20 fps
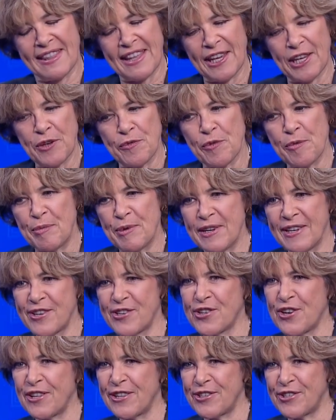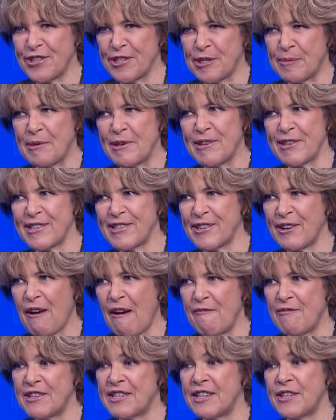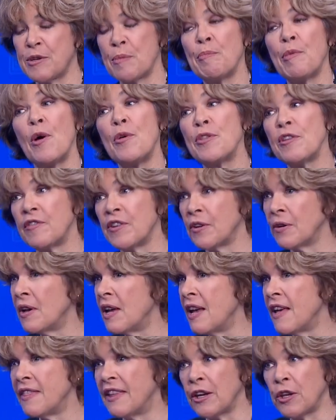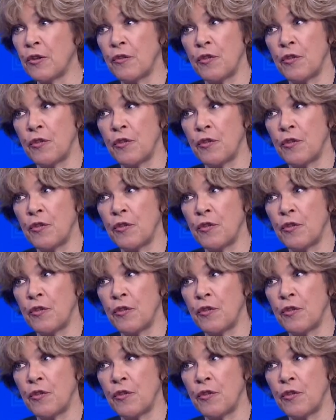thank you for bringing Shirley Chisholm into this conversation. Mm. Both of you, thank